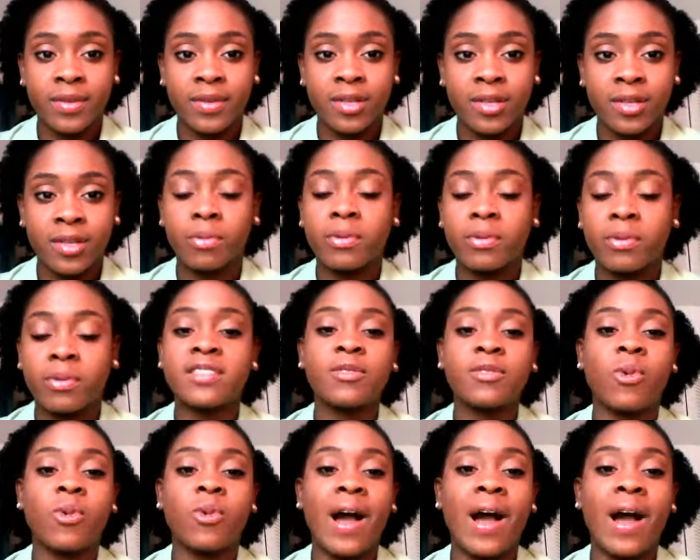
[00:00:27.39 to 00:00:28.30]
The
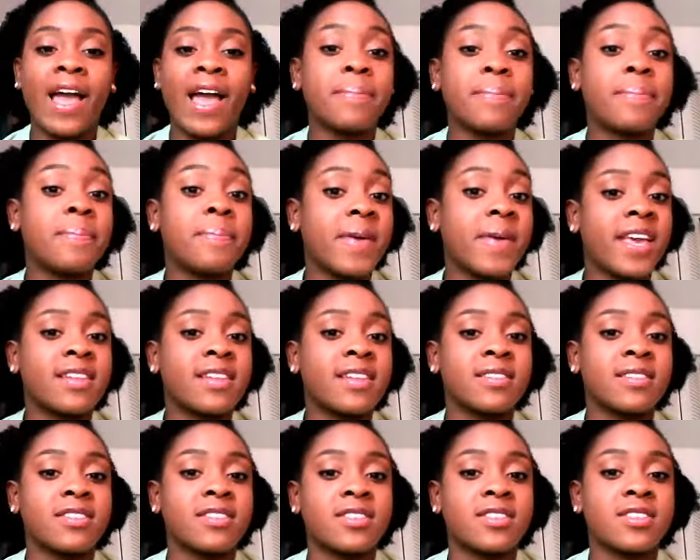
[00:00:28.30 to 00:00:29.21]
reason why I picked
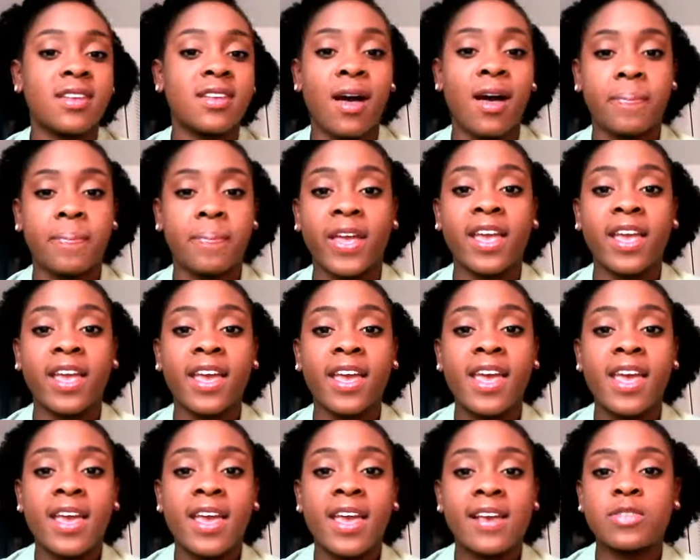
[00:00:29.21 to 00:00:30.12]
this topic
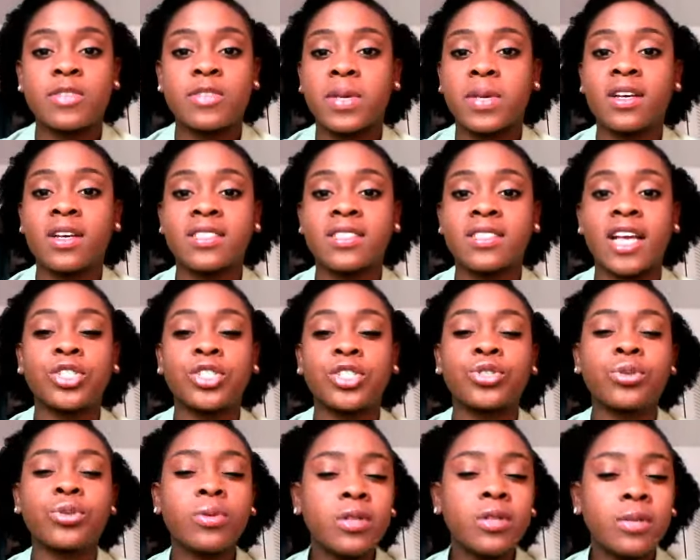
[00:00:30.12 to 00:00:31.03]
is because I
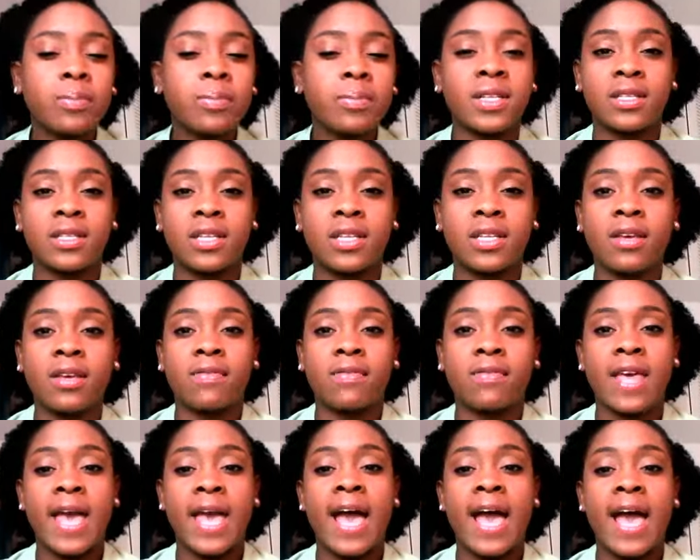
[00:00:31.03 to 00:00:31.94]
truly believe
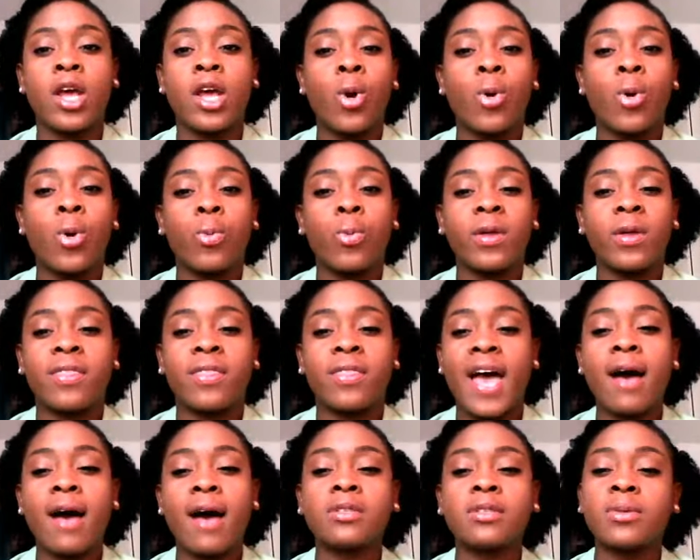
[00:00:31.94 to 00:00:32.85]
that
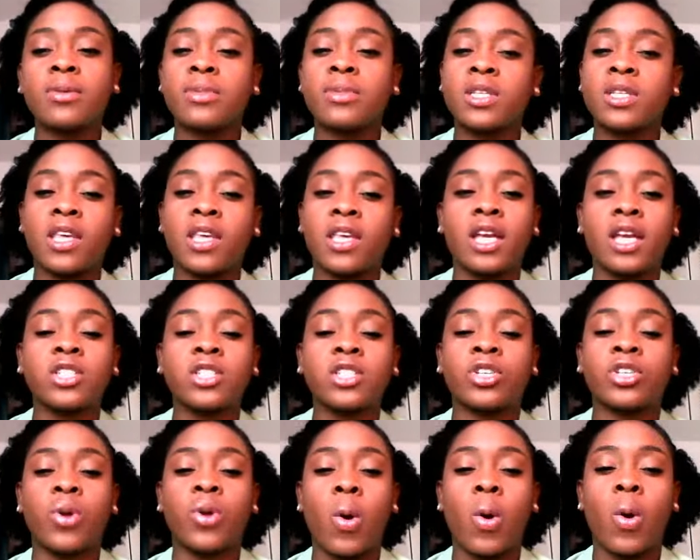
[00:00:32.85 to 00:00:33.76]
without
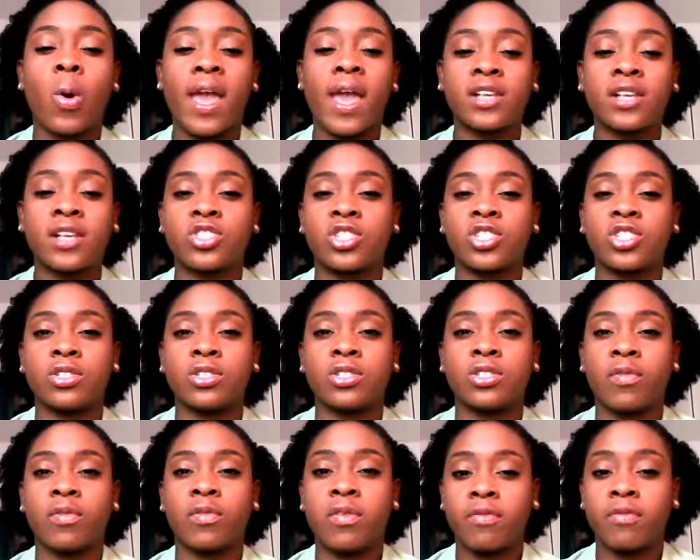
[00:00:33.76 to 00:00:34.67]
communication or exchange
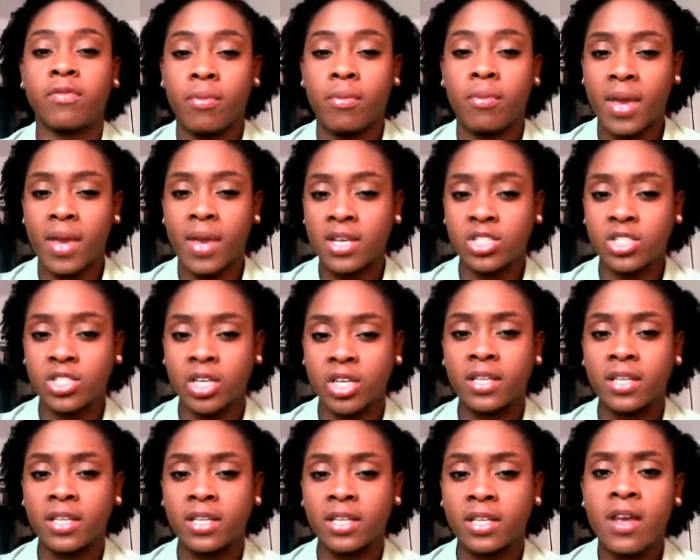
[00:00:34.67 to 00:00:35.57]
of
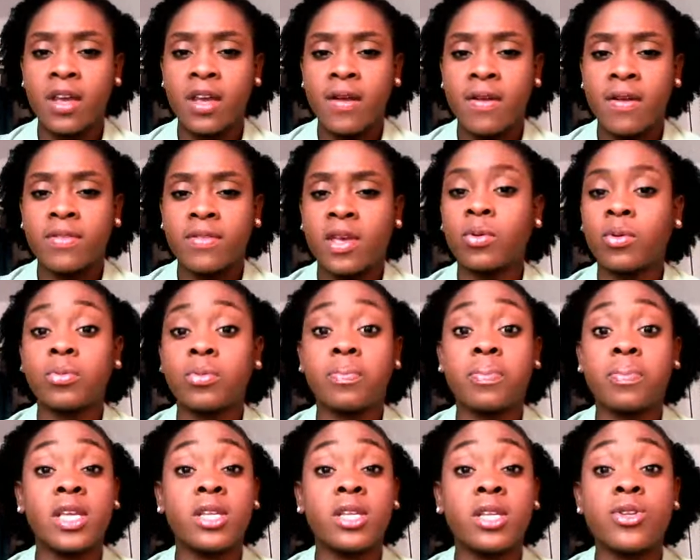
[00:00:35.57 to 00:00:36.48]
information, there would
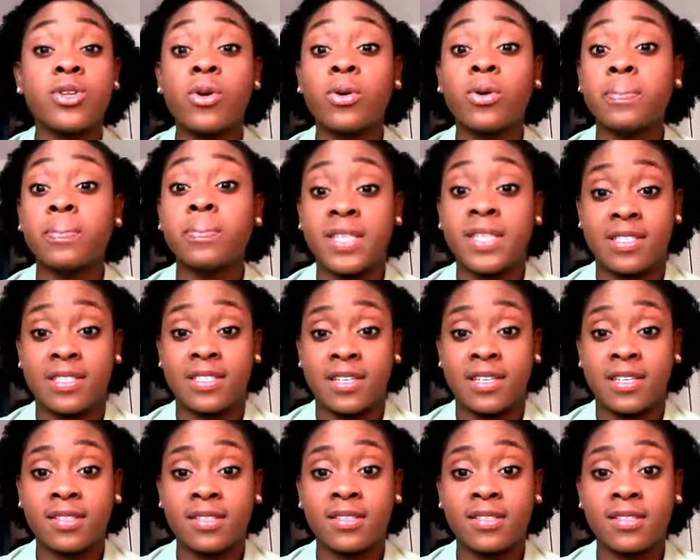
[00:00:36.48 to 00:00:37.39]
be no
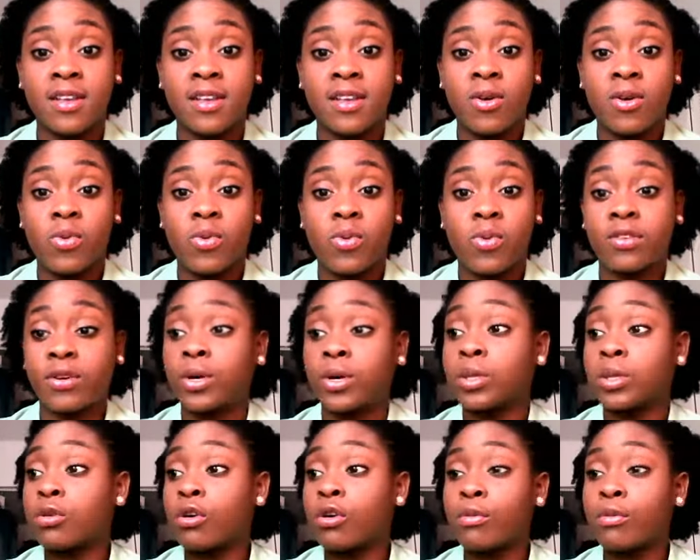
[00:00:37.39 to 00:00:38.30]
business, whether
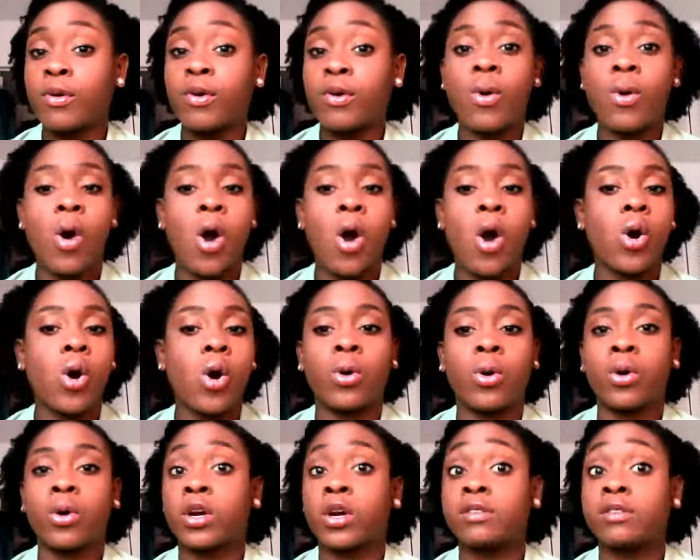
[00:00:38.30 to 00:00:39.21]
global
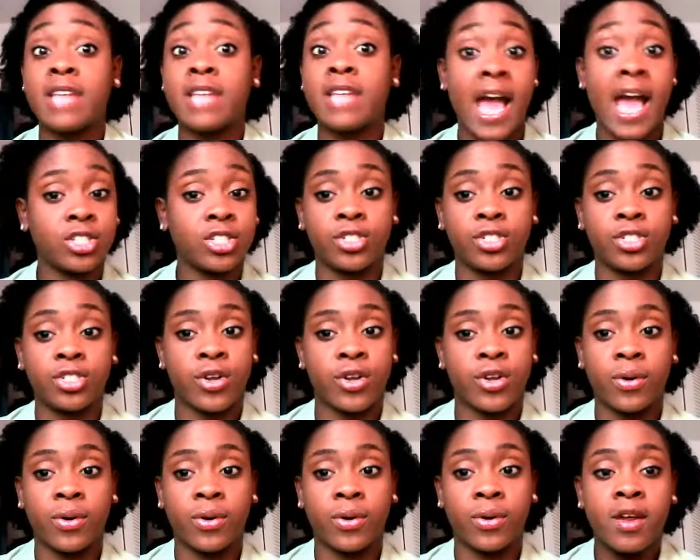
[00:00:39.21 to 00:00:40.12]
or
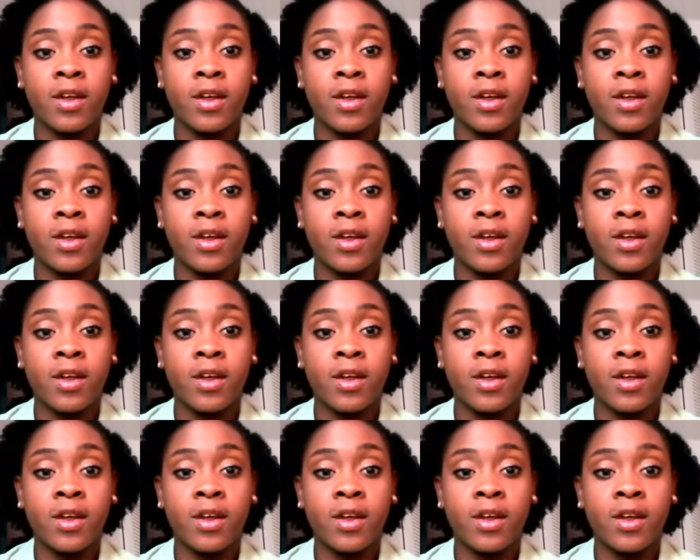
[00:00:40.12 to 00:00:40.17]
national.